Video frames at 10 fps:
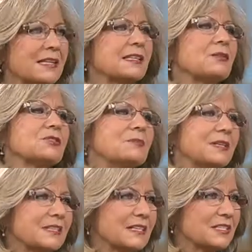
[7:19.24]
out to me,
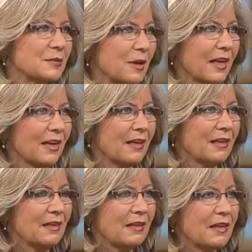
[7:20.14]
Dusty May,
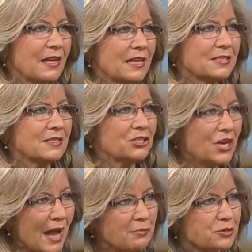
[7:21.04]
is the
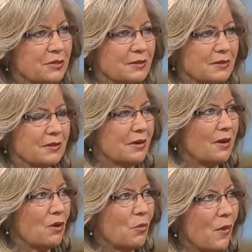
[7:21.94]
chapter
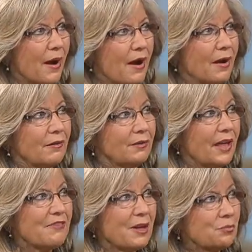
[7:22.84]
where
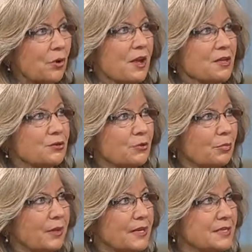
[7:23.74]
life had brought you to a
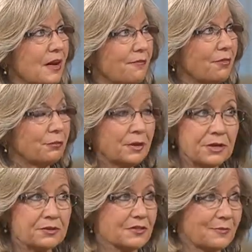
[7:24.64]
place of three
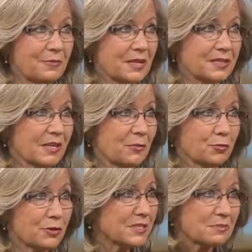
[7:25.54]
years of basic
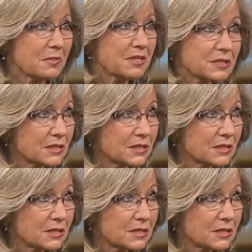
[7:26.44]
imprisonment